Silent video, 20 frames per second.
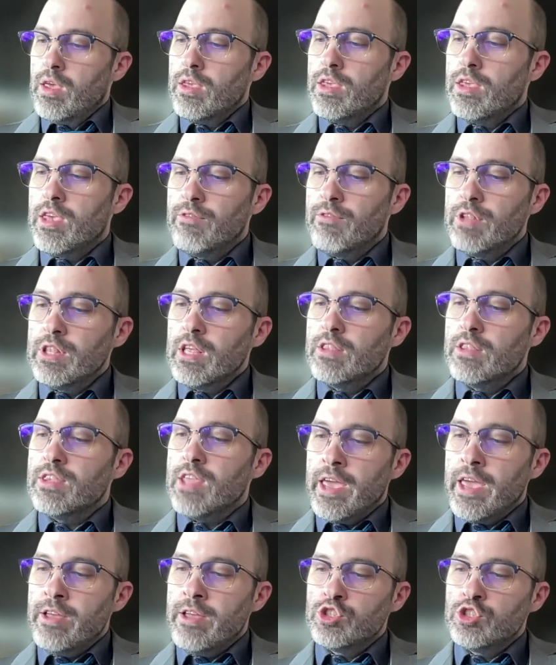Given the
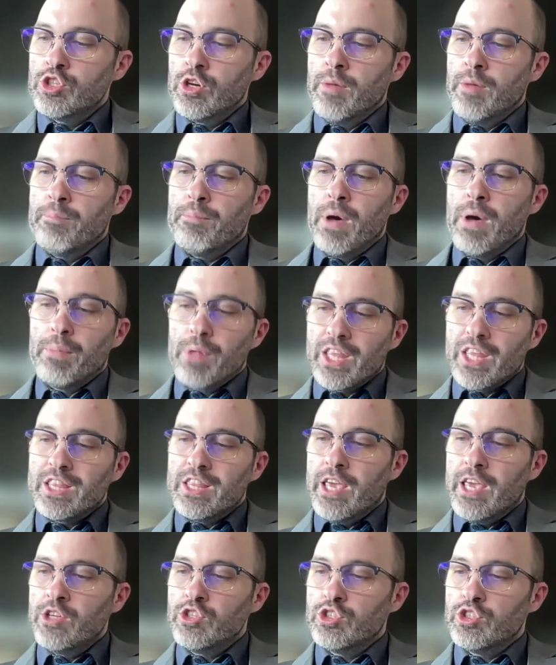danger and public
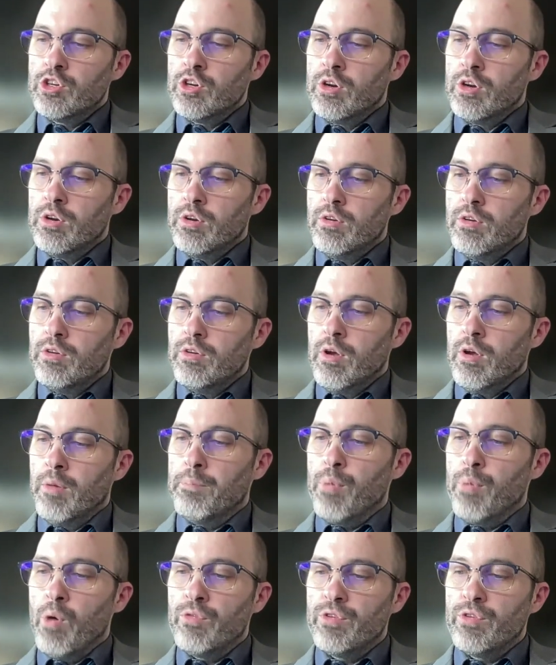nature of
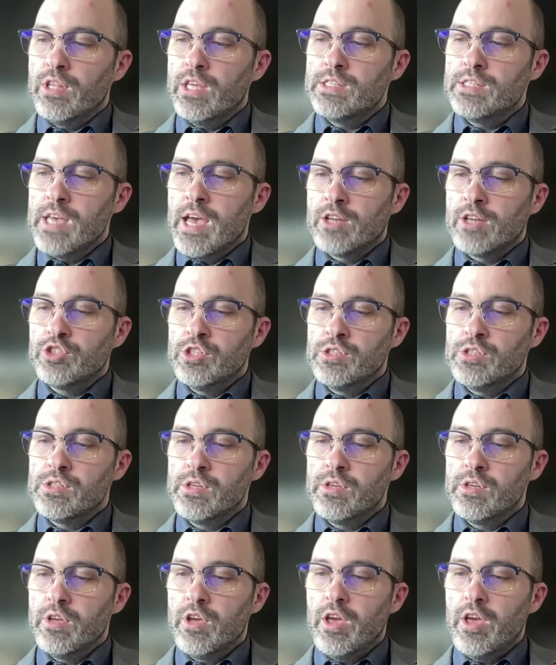both of these actions,